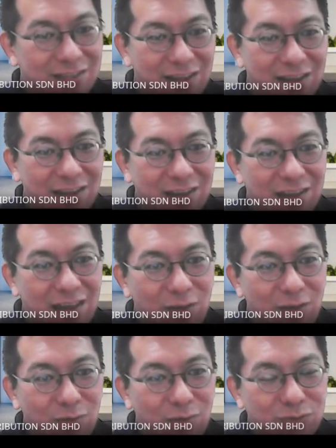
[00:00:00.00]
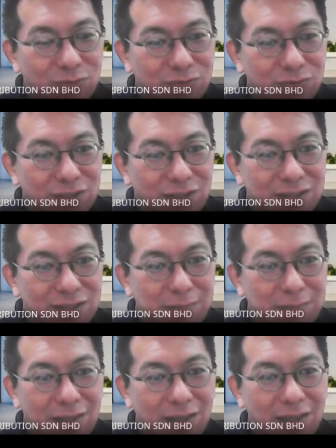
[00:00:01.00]
say I want to search
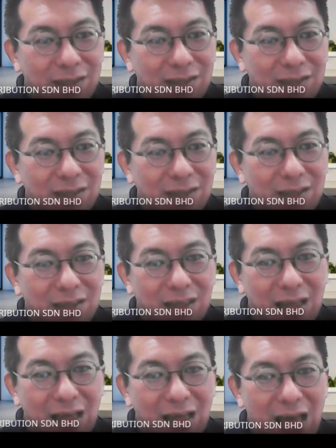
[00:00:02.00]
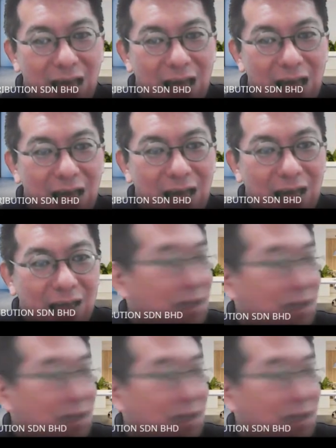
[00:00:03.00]
something. Uh,